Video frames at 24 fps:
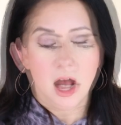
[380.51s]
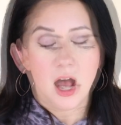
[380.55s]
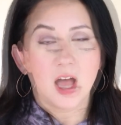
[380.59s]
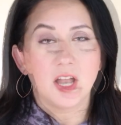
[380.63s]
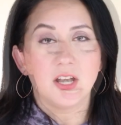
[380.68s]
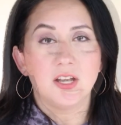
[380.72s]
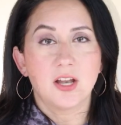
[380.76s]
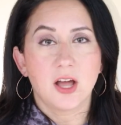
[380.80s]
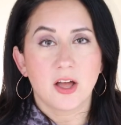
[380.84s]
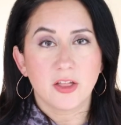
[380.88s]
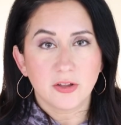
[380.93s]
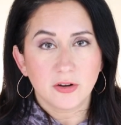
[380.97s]

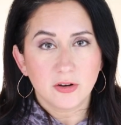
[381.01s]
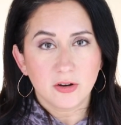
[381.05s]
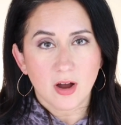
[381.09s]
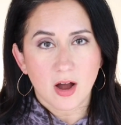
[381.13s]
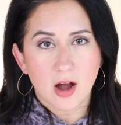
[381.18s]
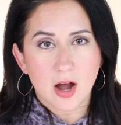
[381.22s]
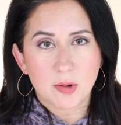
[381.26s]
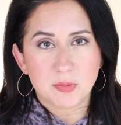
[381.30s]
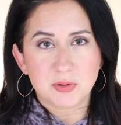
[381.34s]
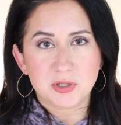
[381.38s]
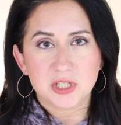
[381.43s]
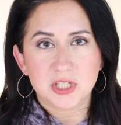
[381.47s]
Another
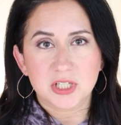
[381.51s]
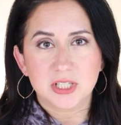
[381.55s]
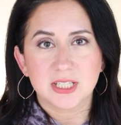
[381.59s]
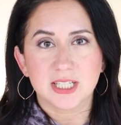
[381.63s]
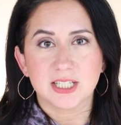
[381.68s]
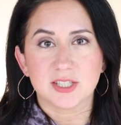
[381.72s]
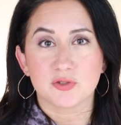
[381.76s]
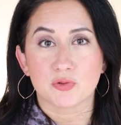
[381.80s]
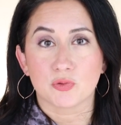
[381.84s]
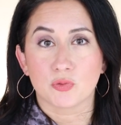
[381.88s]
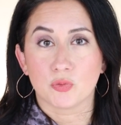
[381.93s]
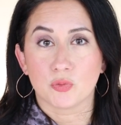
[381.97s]
option
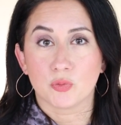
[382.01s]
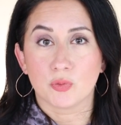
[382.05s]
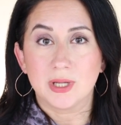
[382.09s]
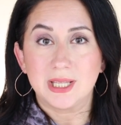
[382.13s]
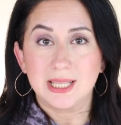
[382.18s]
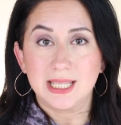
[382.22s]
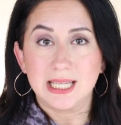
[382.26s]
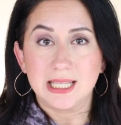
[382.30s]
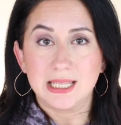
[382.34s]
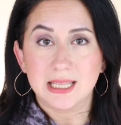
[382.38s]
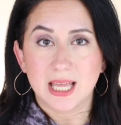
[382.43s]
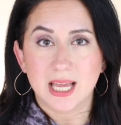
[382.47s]
that's
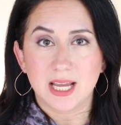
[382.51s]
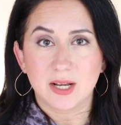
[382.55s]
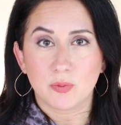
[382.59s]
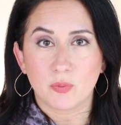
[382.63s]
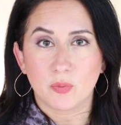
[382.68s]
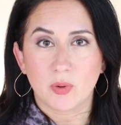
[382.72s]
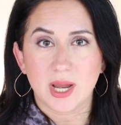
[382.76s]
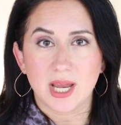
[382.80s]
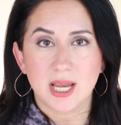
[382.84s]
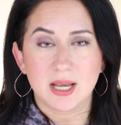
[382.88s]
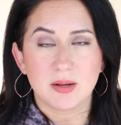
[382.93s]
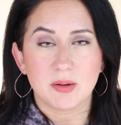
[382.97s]
really
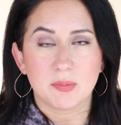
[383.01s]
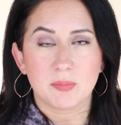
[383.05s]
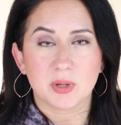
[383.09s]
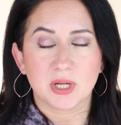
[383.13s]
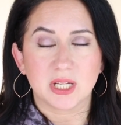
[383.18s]
lightweight